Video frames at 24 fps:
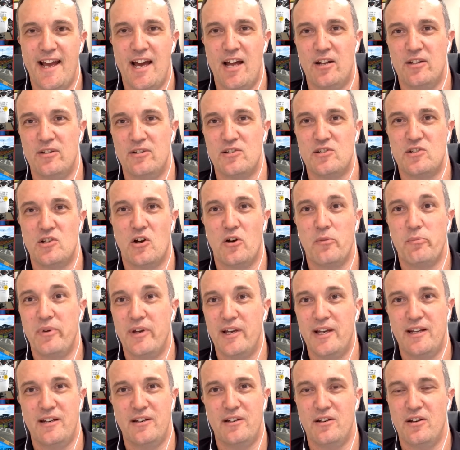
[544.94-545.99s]
out on the top
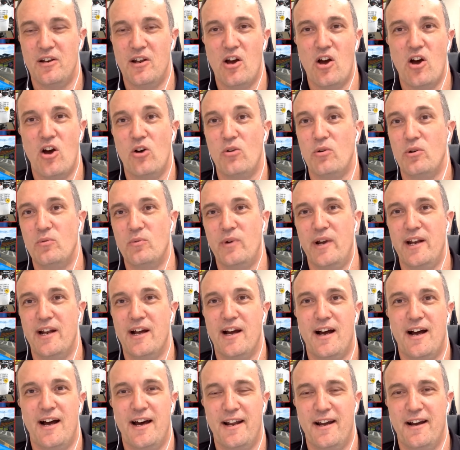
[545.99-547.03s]
end? No, it went
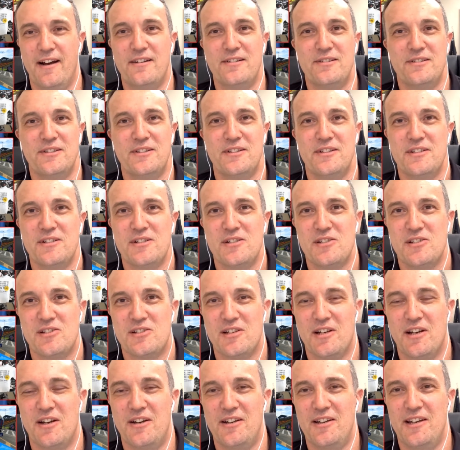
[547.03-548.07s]
harder.
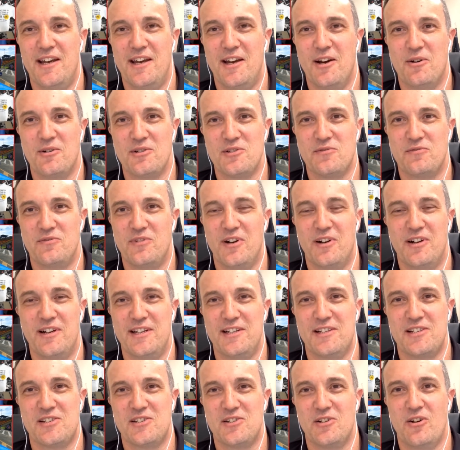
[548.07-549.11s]
So yeah, I was very
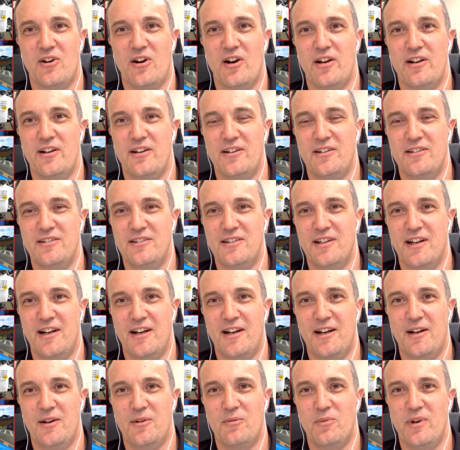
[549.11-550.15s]
excited
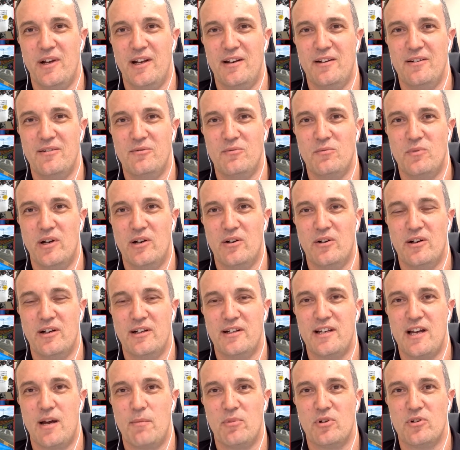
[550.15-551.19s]
when I
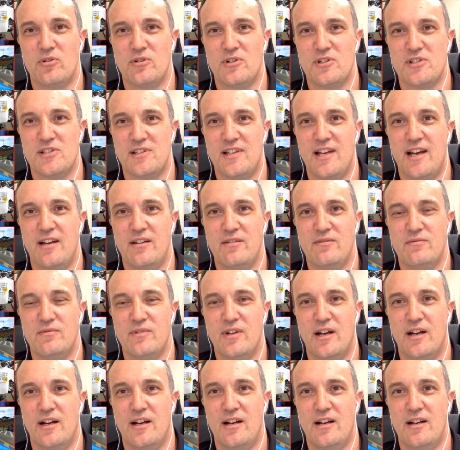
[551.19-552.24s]
come across that
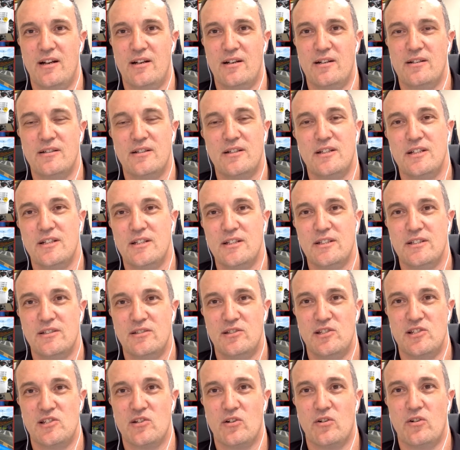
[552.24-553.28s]

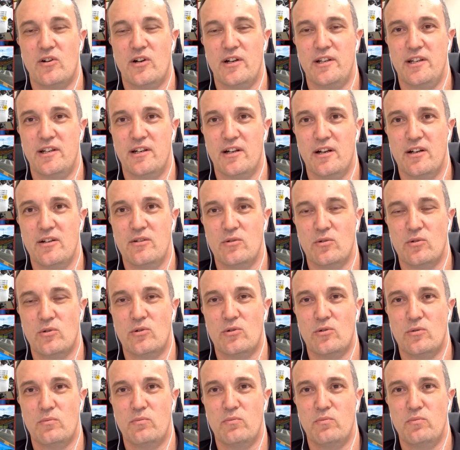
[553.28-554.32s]
design, you know,
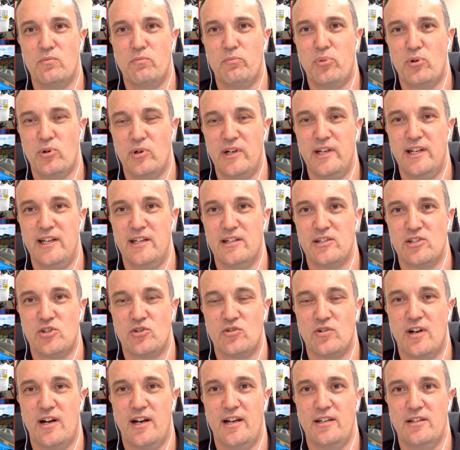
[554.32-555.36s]
or put it in
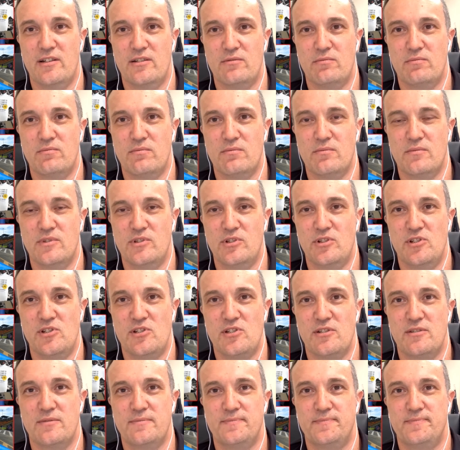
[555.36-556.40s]
Australia,
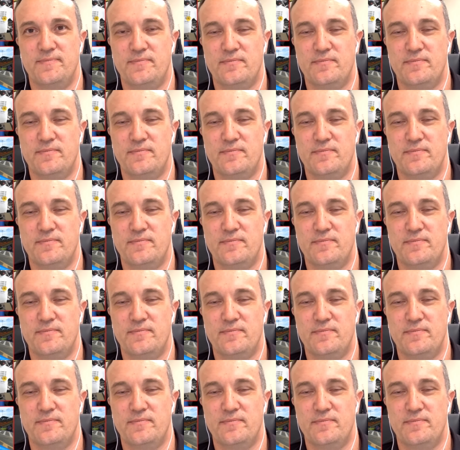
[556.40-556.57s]
used it.